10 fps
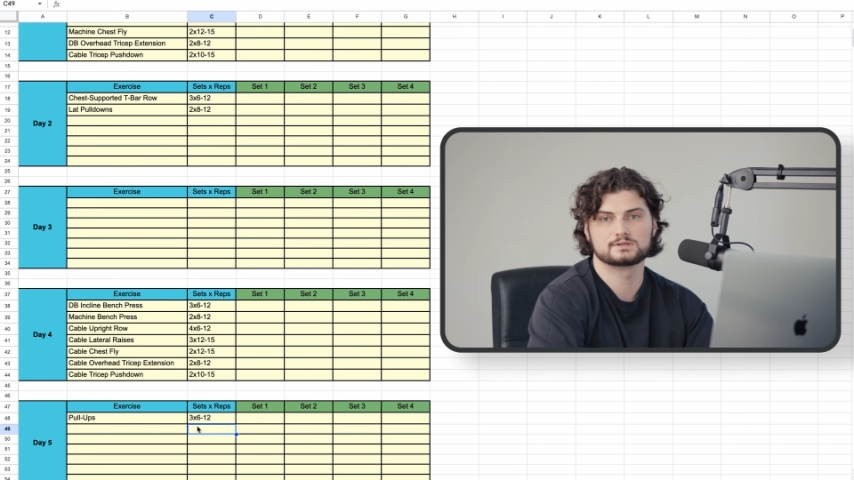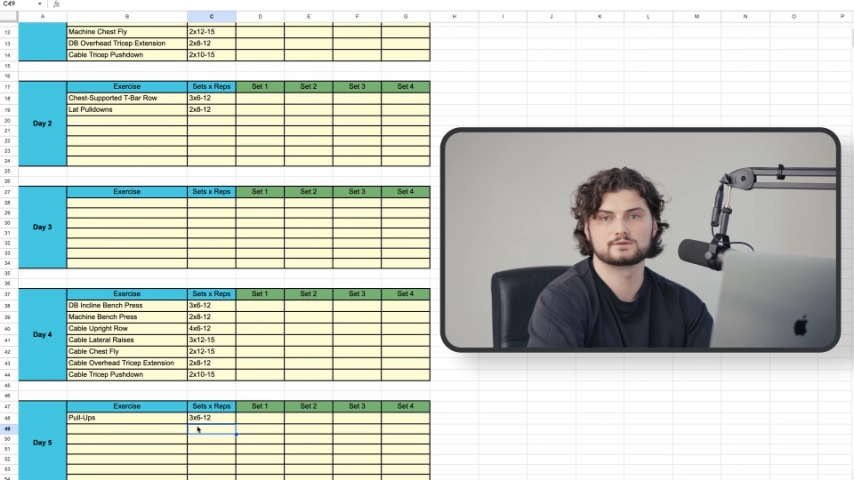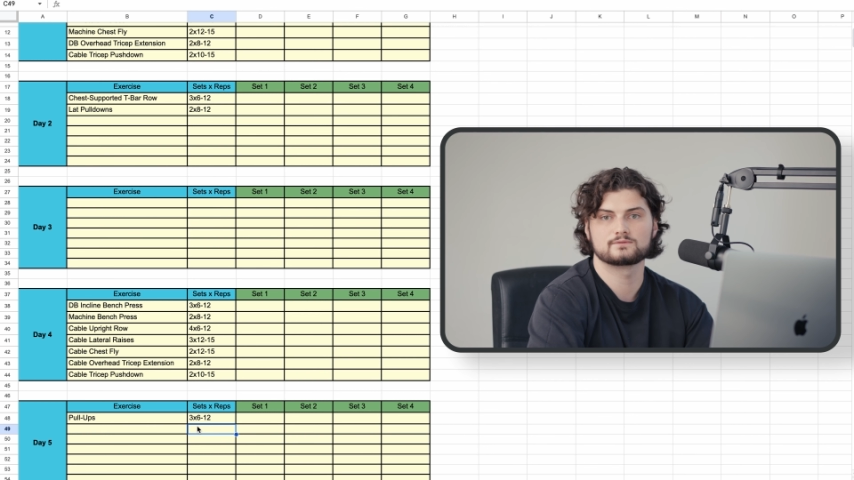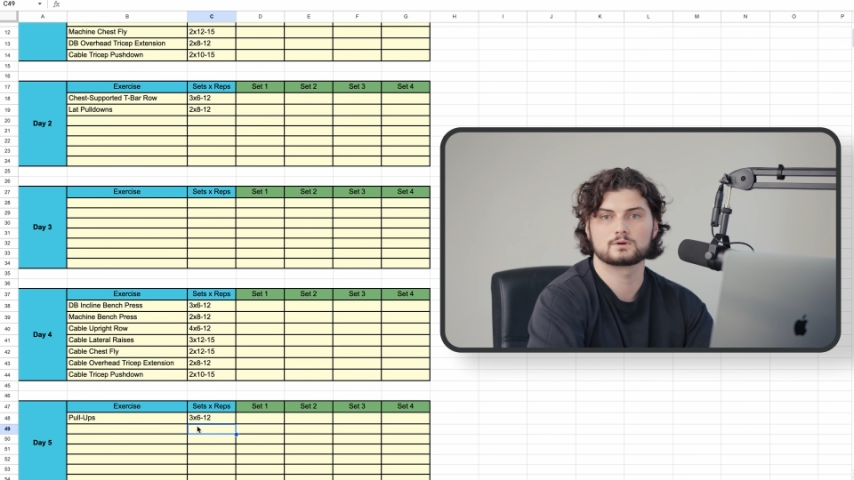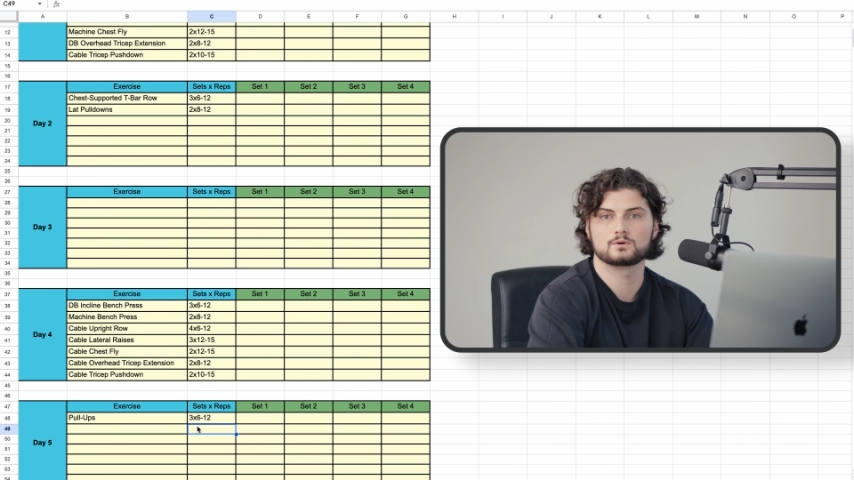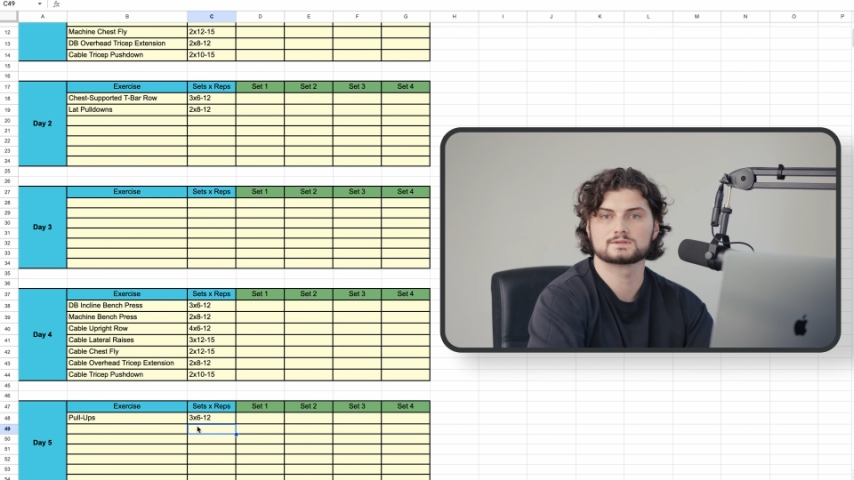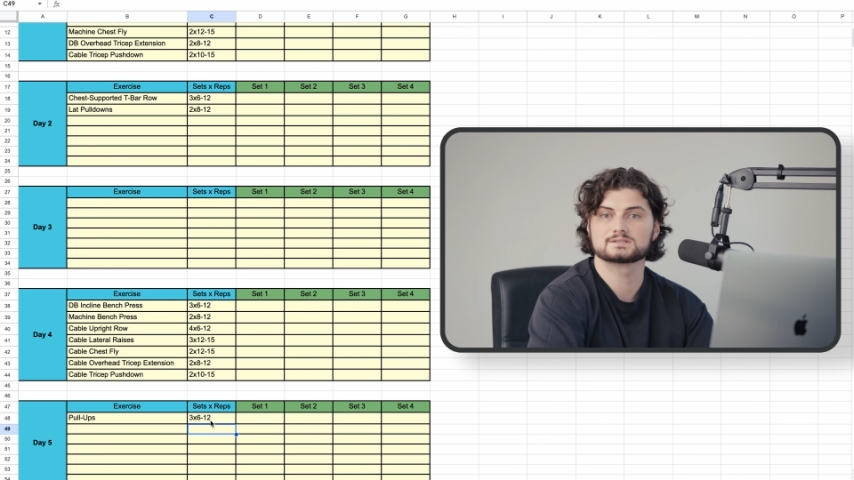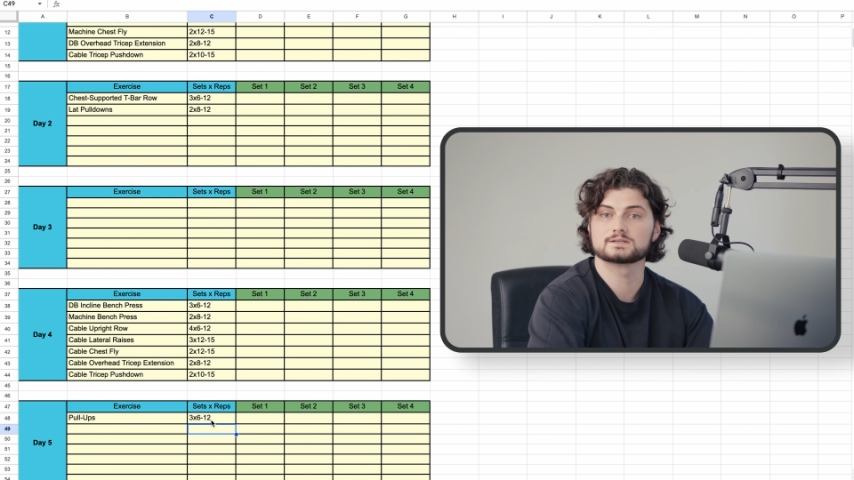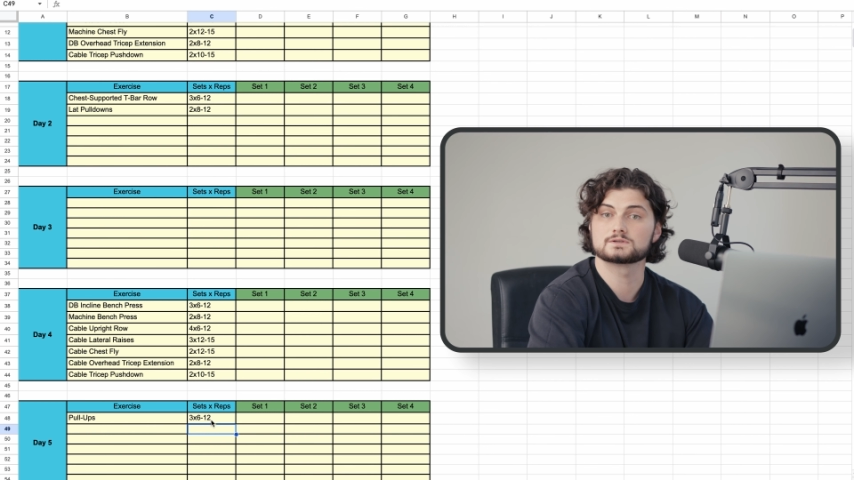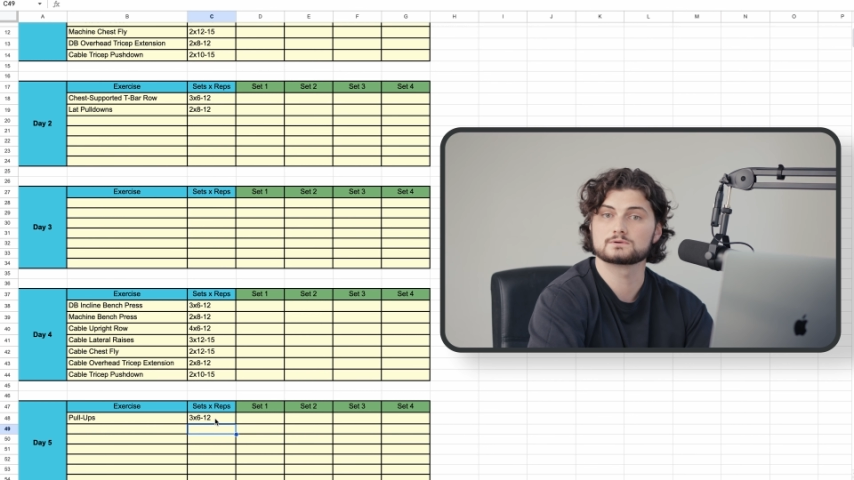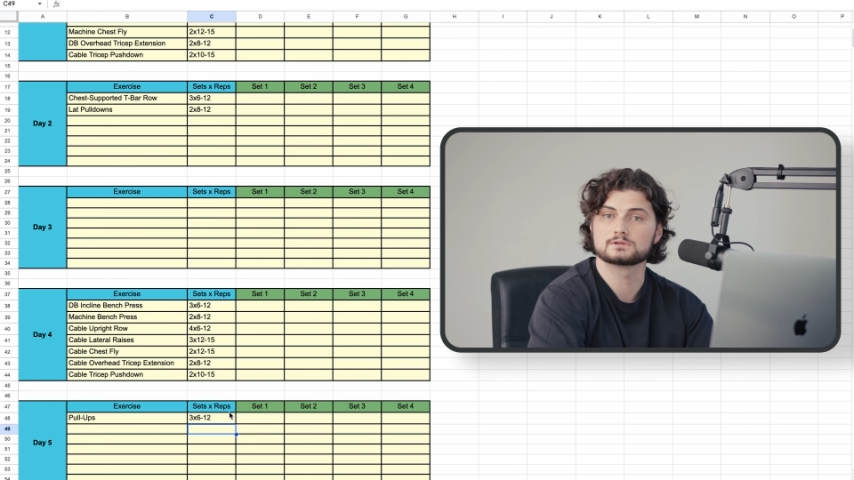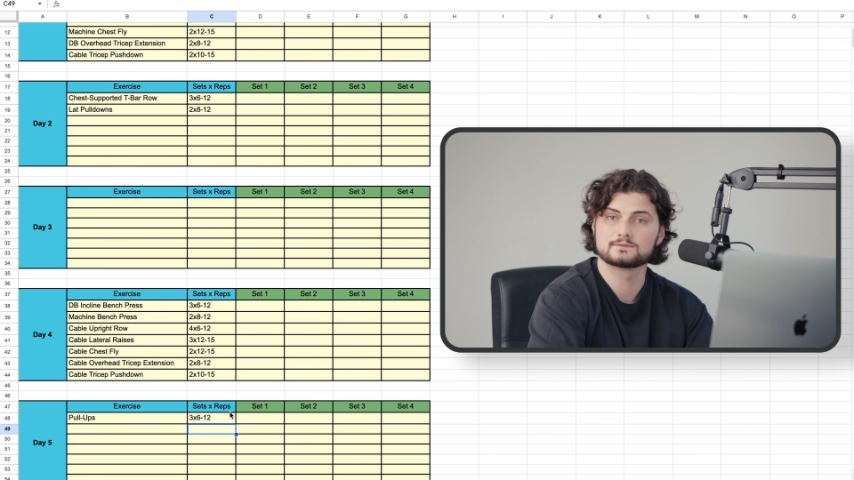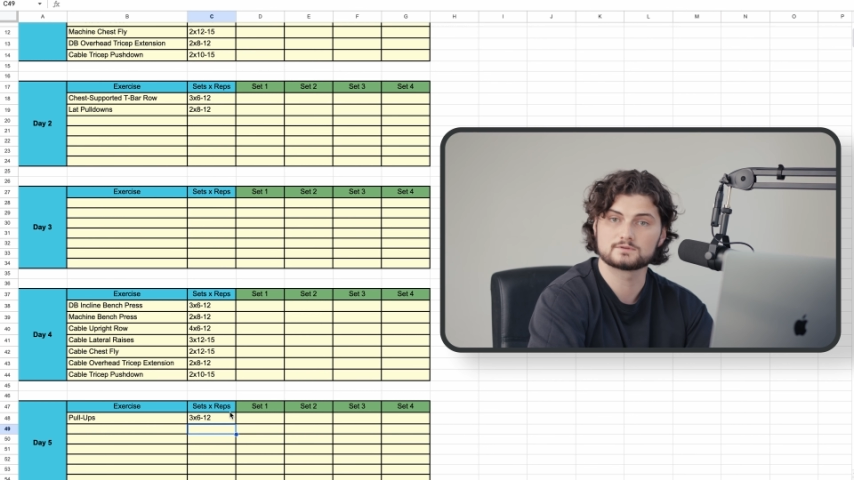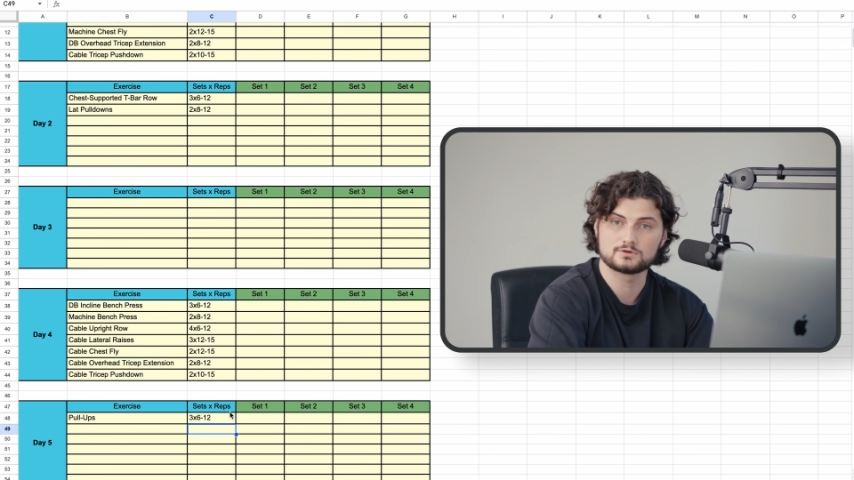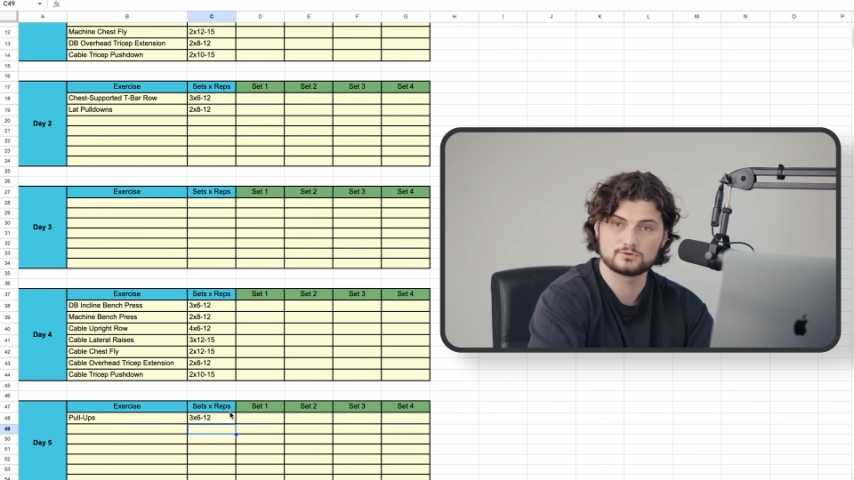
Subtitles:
difficult since you're lifting